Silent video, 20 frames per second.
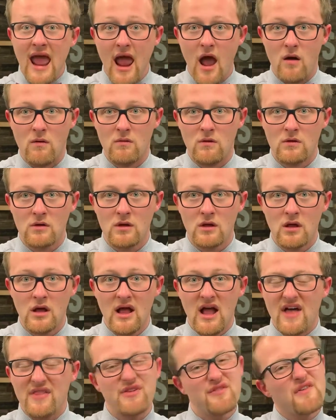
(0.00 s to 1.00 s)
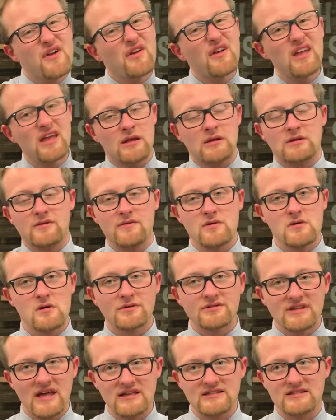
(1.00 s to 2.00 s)
now, at the very end of the
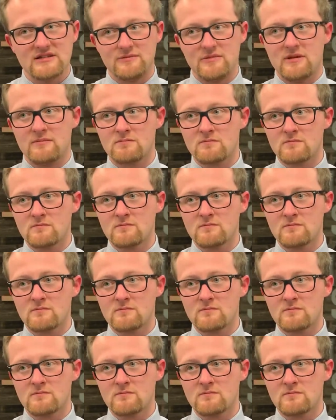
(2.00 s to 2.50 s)
Old Testament.